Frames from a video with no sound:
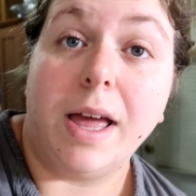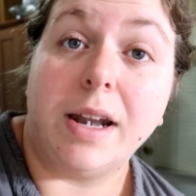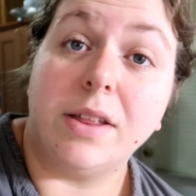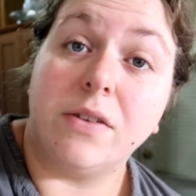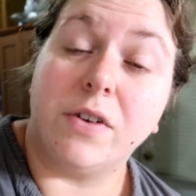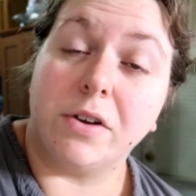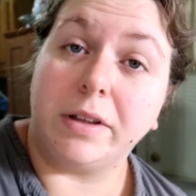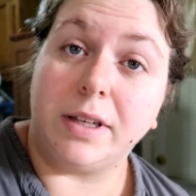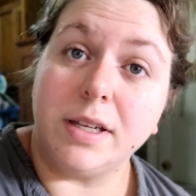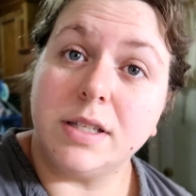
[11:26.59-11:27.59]
And at the very
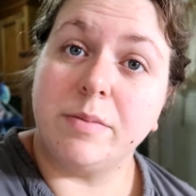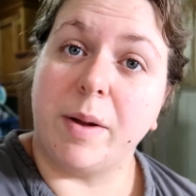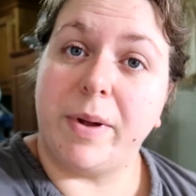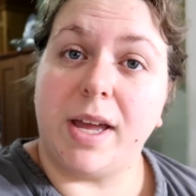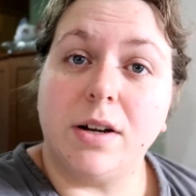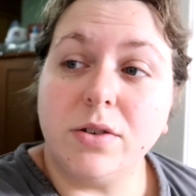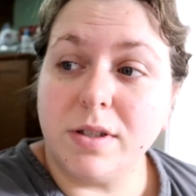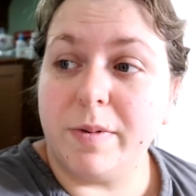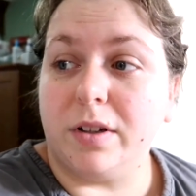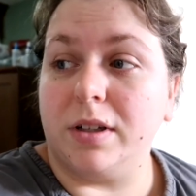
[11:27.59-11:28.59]
least, my pan will
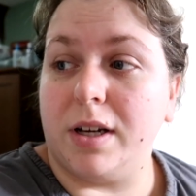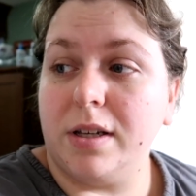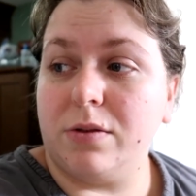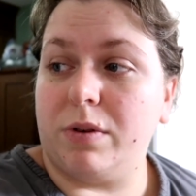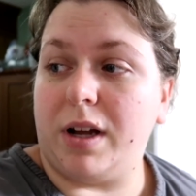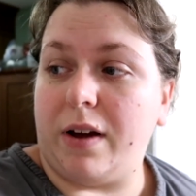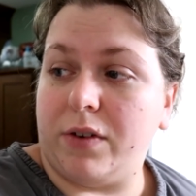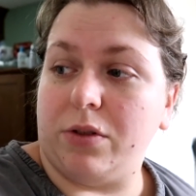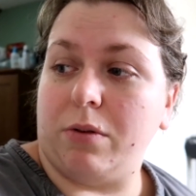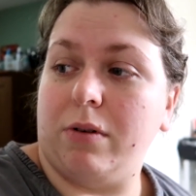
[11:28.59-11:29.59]
smell nice when I have
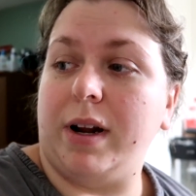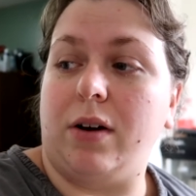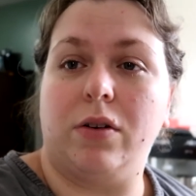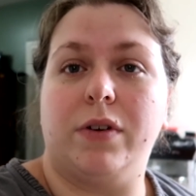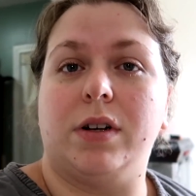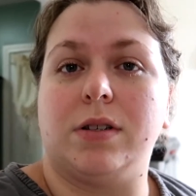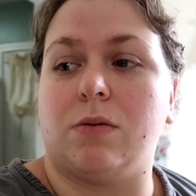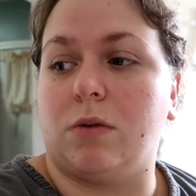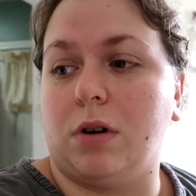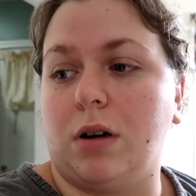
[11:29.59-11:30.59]
to throw it out if it
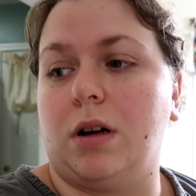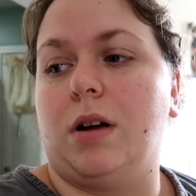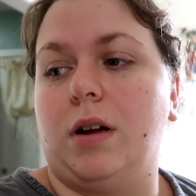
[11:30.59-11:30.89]
doesn't work.